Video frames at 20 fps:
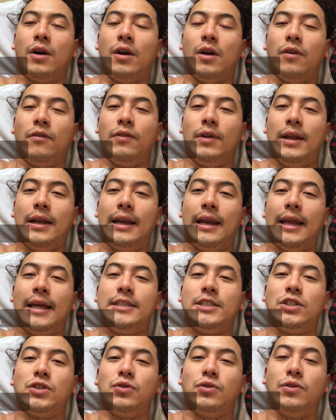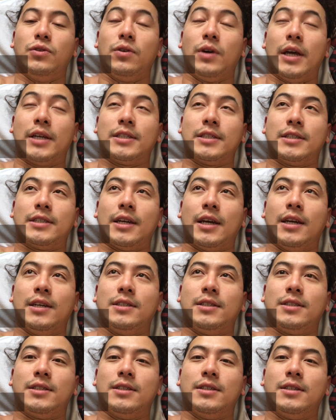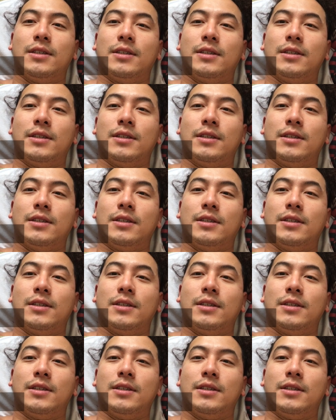feeling lazy to do exercise,